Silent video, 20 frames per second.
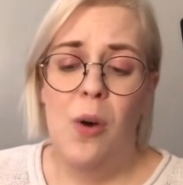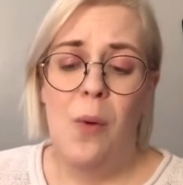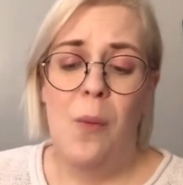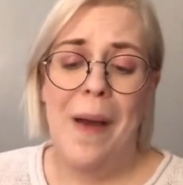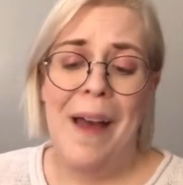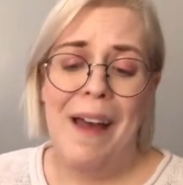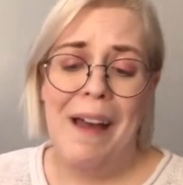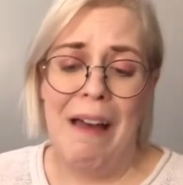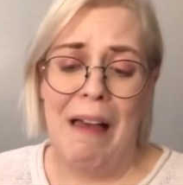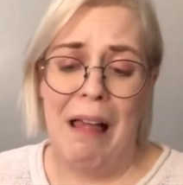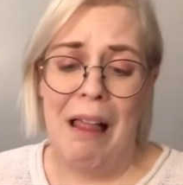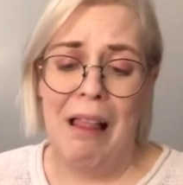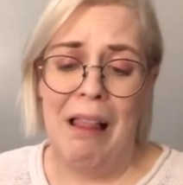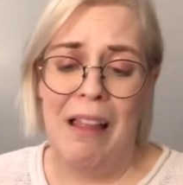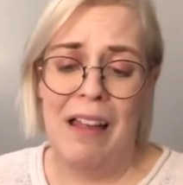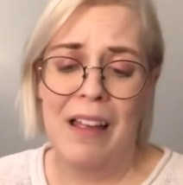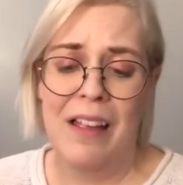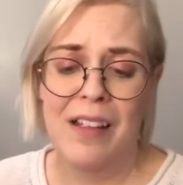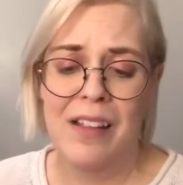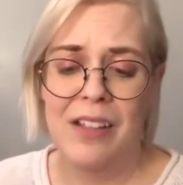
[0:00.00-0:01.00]

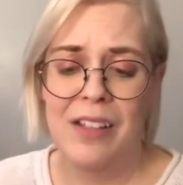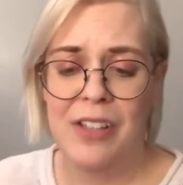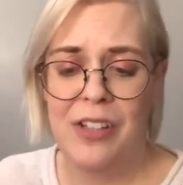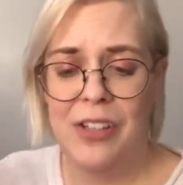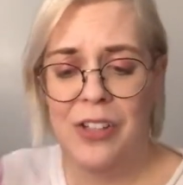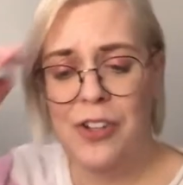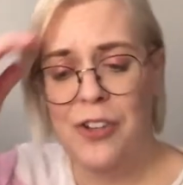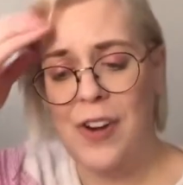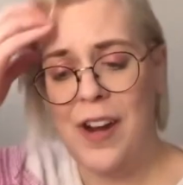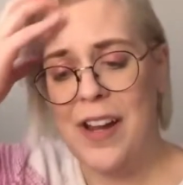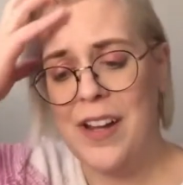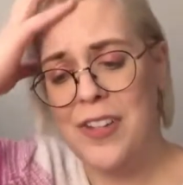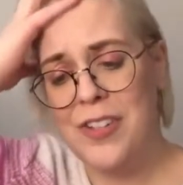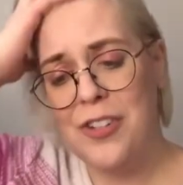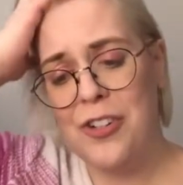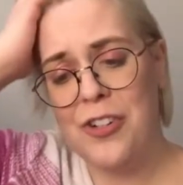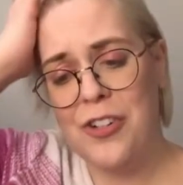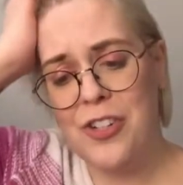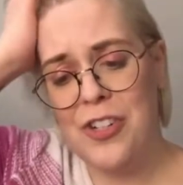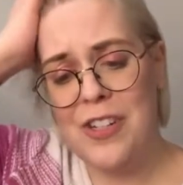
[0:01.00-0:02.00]
Well, Greg
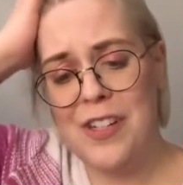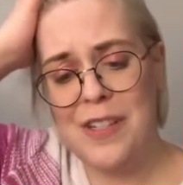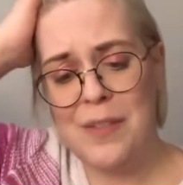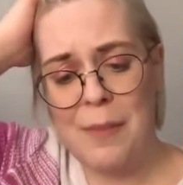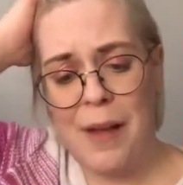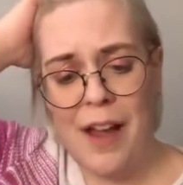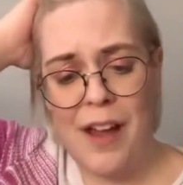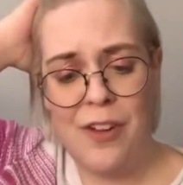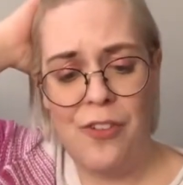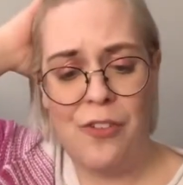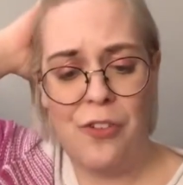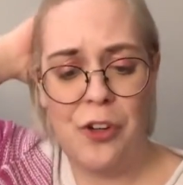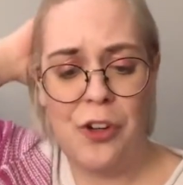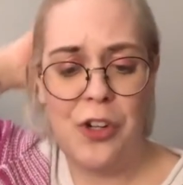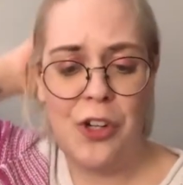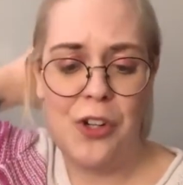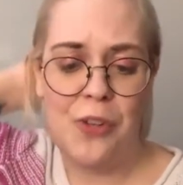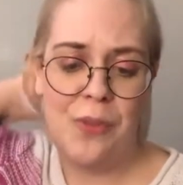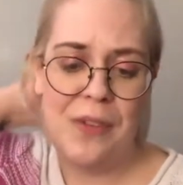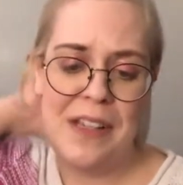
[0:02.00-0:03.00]
searched his mind for a
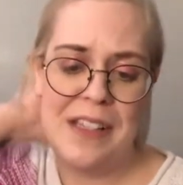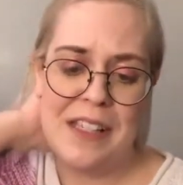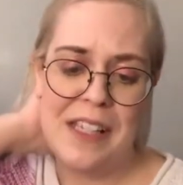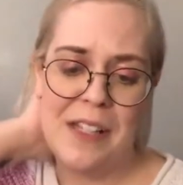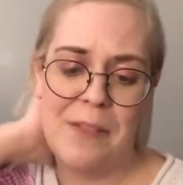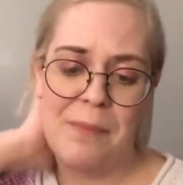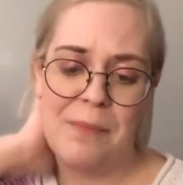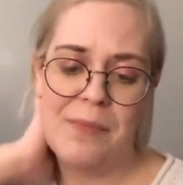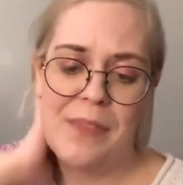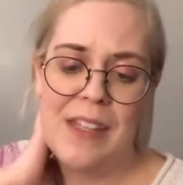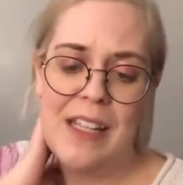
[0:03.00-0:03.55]
good reason.